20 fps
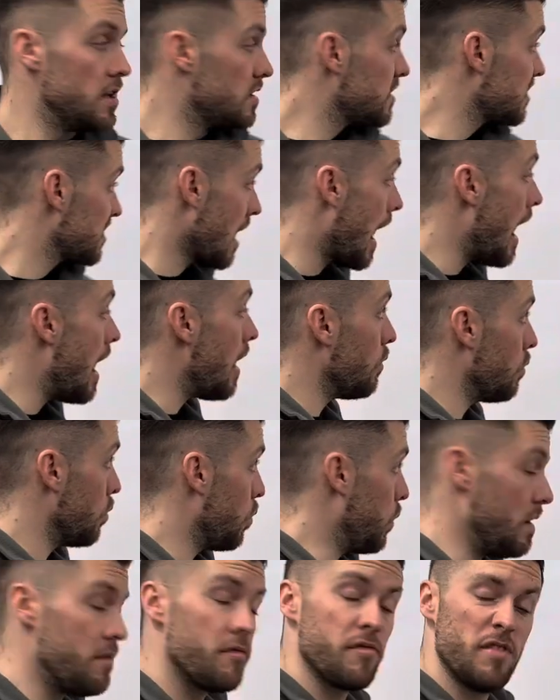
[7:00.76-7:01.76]
Start
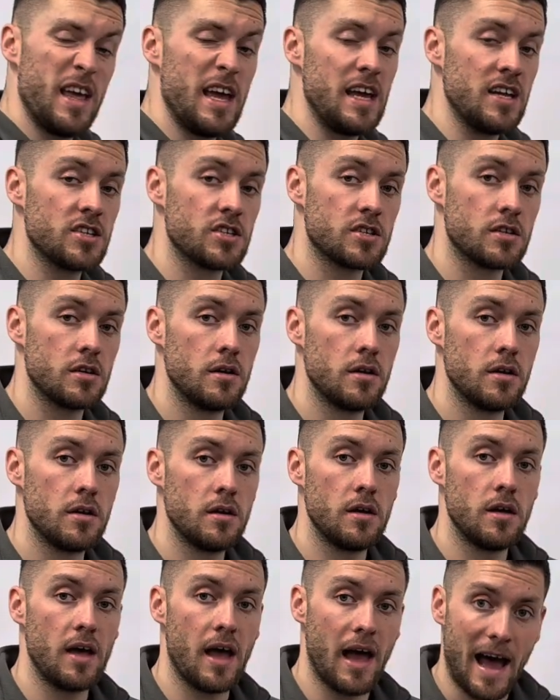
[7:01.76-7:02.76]
with this
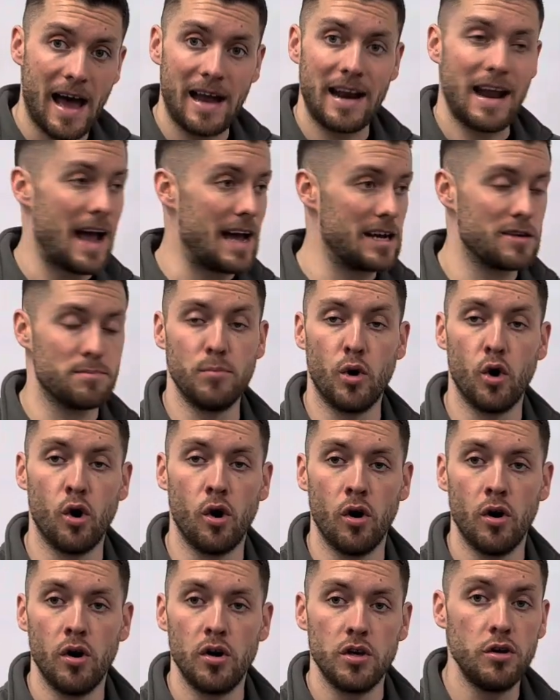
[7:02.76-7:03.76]
and add more.